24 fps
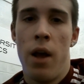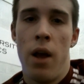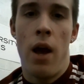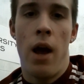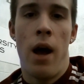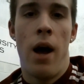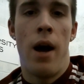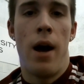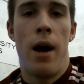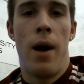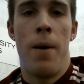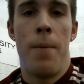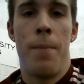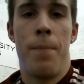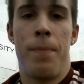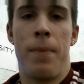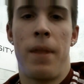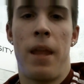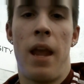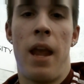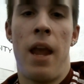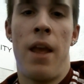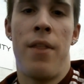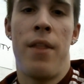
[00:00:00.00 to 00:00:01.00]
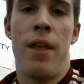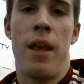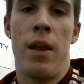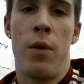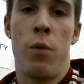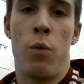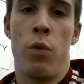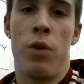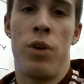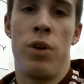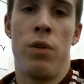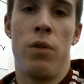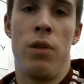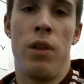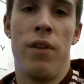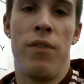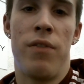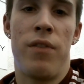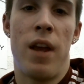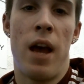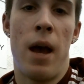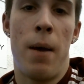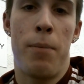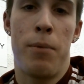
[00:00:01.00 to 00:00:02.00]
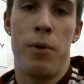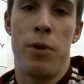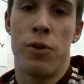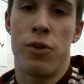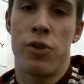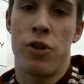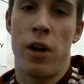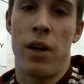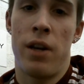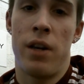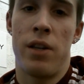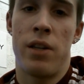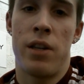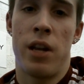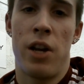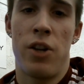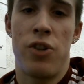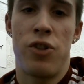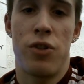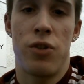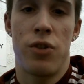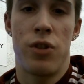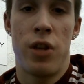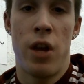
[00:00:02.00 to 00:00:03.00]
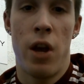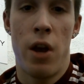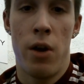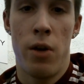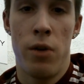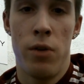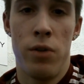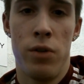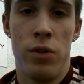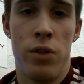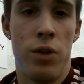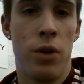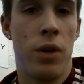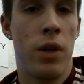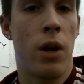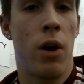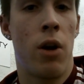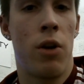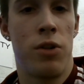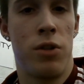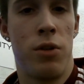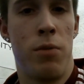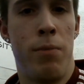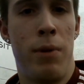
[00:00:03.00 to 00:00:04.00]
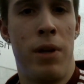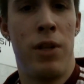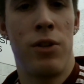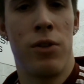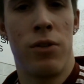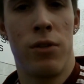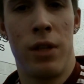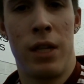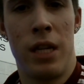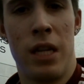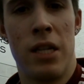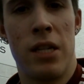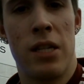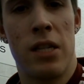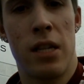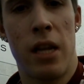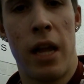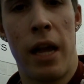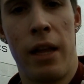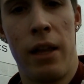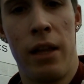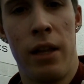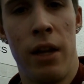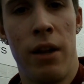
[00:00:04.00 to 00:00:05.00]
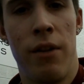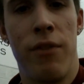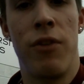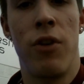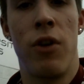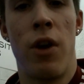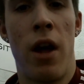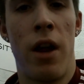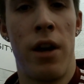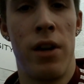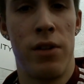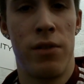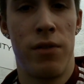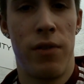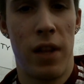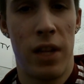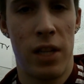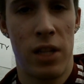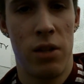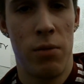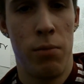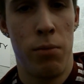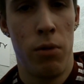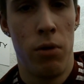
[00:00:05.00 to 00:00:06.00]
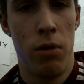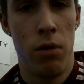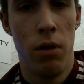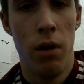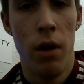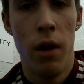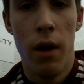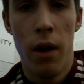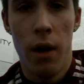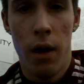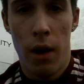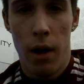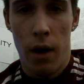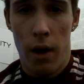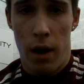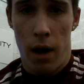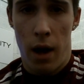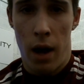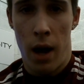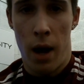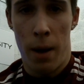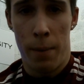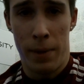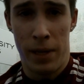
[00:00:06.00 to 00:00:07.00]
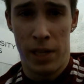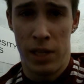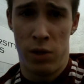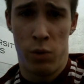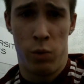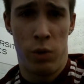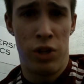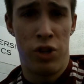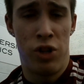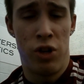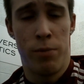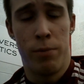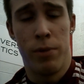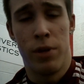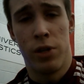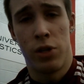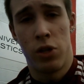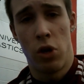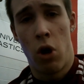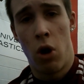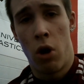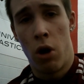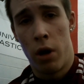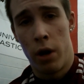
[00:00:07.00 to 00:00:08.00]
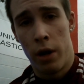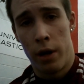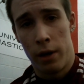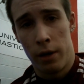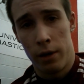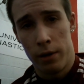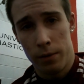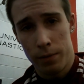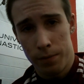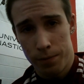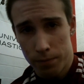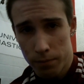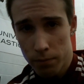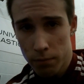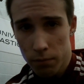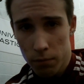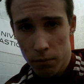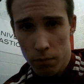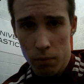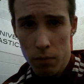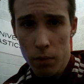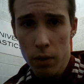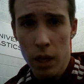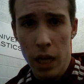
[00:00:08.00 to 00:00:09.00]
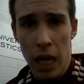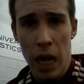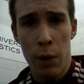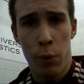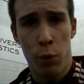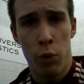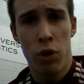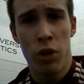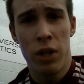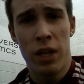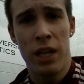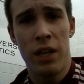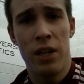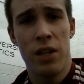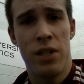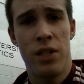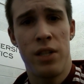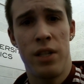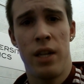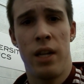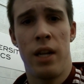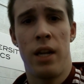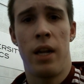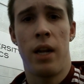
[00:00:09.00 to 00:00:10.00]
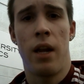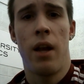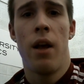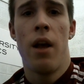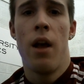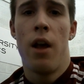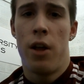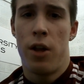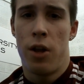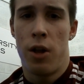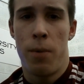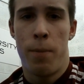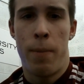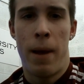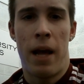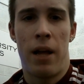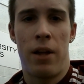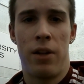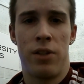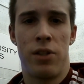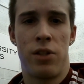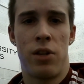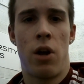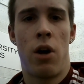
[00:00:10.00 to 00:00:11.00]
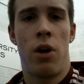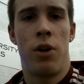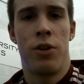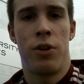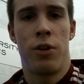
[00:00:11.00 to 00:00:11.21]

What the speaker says: And then when you lift up, you're trying to touch your toes. You could also bend your knees slightly if you're not as flexible as we gymnasts are. And we're looking to see balance on